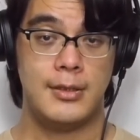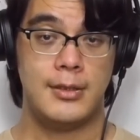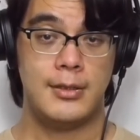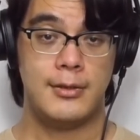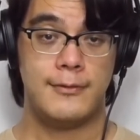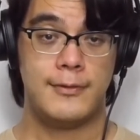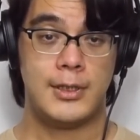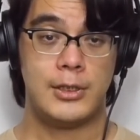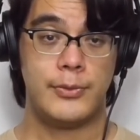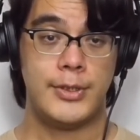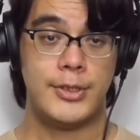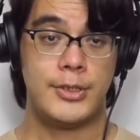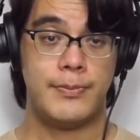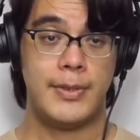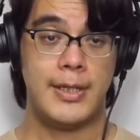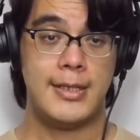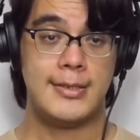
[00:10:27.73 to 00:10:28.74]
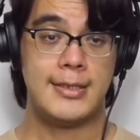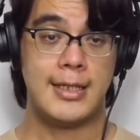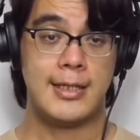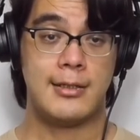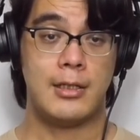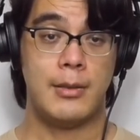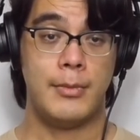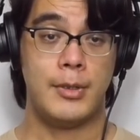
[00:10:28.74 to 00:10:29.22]
Following Japan's
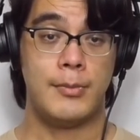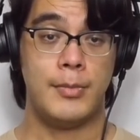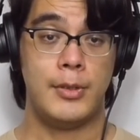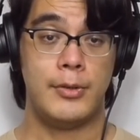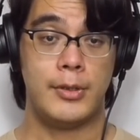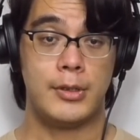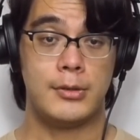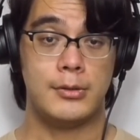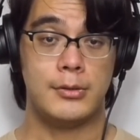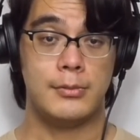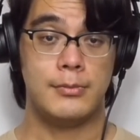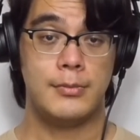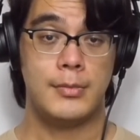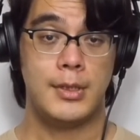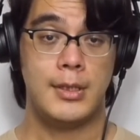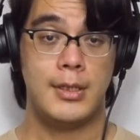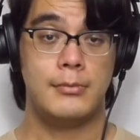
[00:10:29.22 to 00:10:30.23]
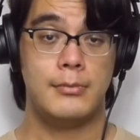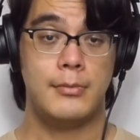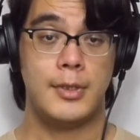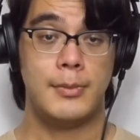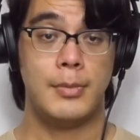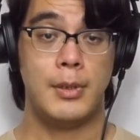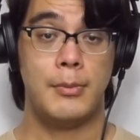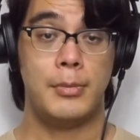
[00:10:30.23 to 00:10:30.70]
economic miracle,
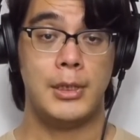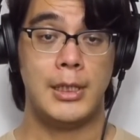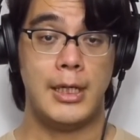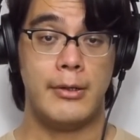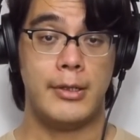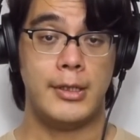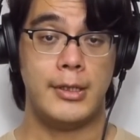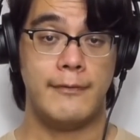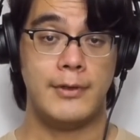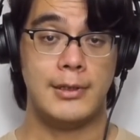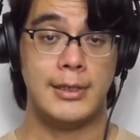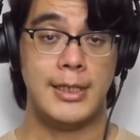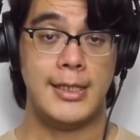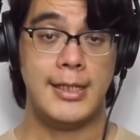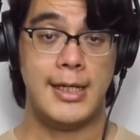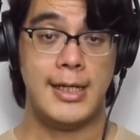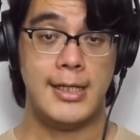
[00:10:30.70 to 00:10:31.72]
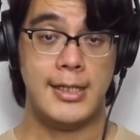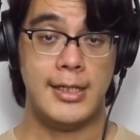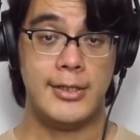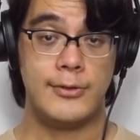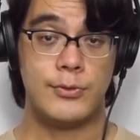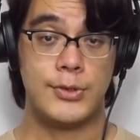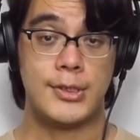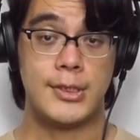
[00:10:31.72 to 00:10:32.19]
the bubble era of the late
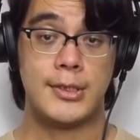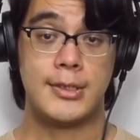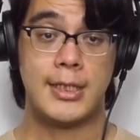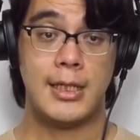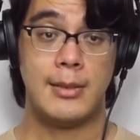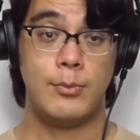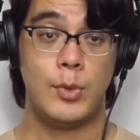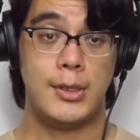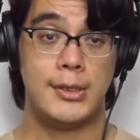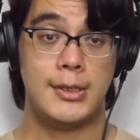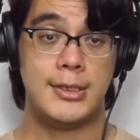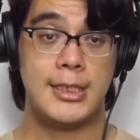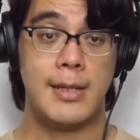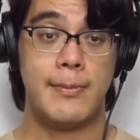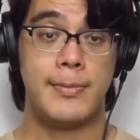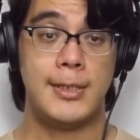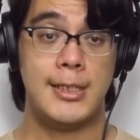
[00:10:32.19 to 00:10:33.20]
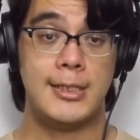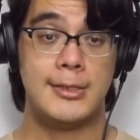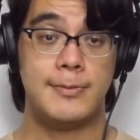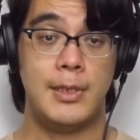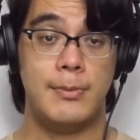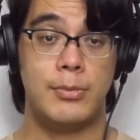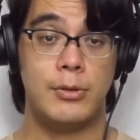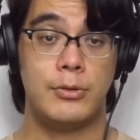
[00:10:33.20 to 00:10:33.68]
80s was a time when the Japanese
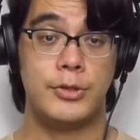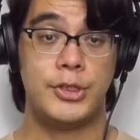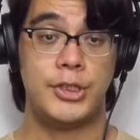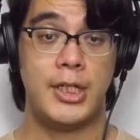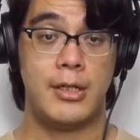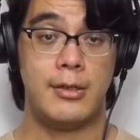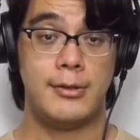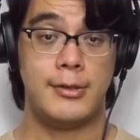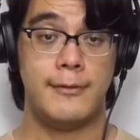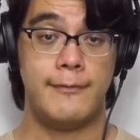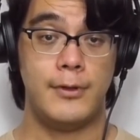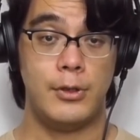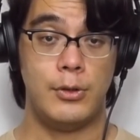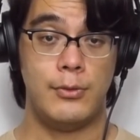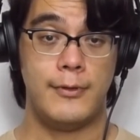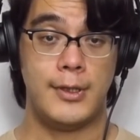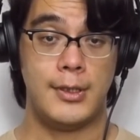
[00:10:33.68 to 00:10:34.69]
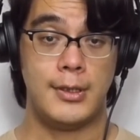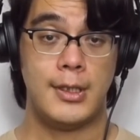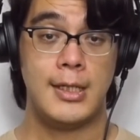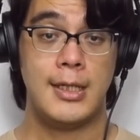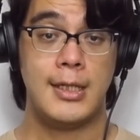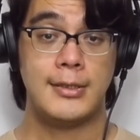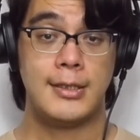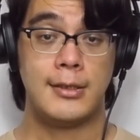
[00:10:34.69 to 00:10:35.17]
people shared the view that
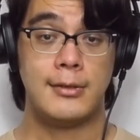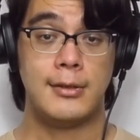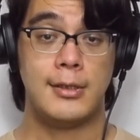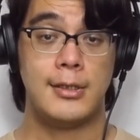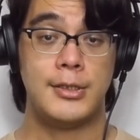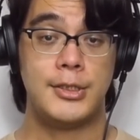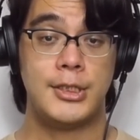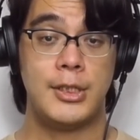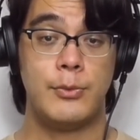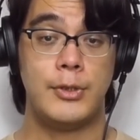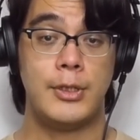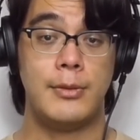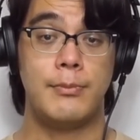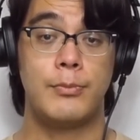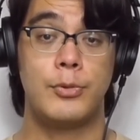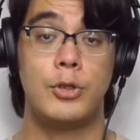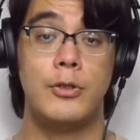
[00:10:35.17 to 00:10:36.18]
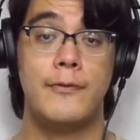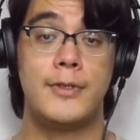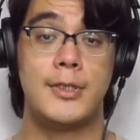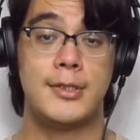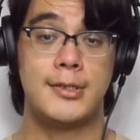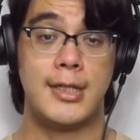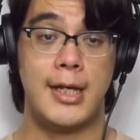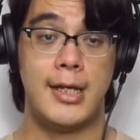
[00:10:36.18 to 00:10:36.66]
technology would improve
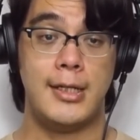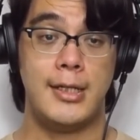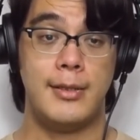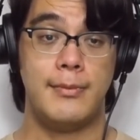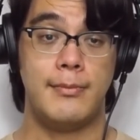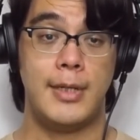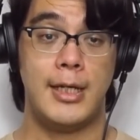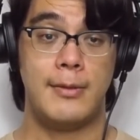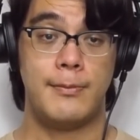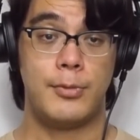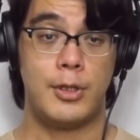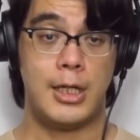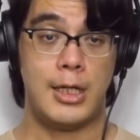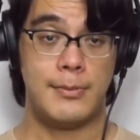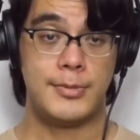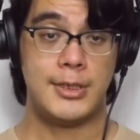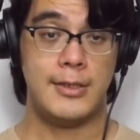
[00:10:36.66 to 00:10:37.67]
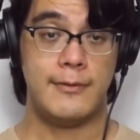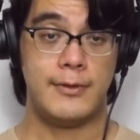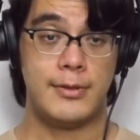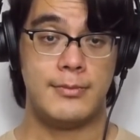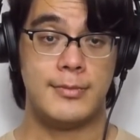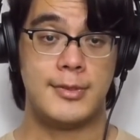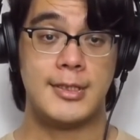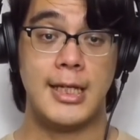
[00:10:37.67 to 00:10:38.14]
society and perhaps
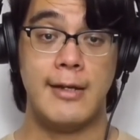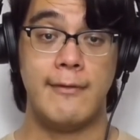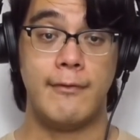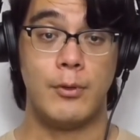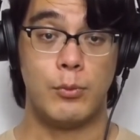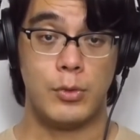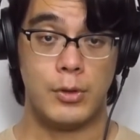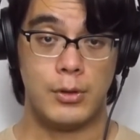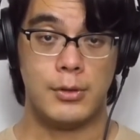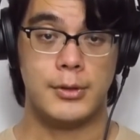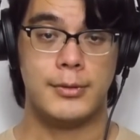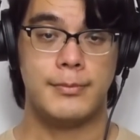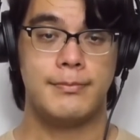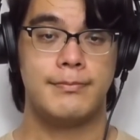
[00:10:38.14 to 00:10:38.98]
even save the world.